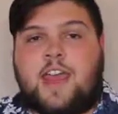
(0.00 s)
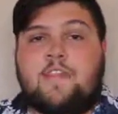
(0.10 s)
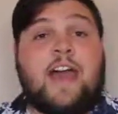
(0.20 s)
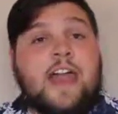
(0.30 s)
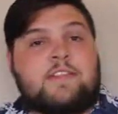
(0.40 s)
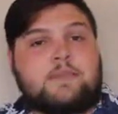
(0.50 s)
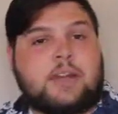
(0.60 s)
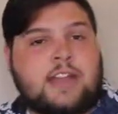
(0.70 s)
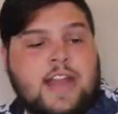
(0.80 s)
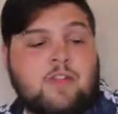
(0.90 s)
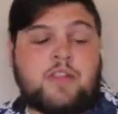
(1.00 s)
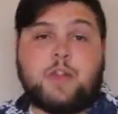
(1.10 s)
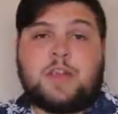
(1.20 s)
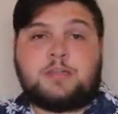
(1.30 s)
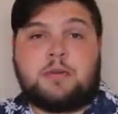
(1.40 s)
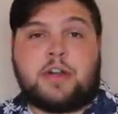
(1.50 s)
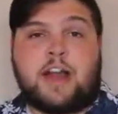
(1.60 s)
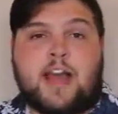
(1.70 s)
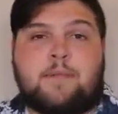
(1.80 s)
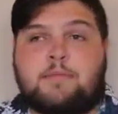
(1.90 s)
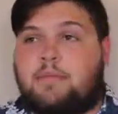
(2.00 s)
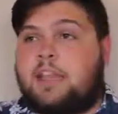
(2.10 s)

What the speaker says: If I have to put it down, then you have to put it up.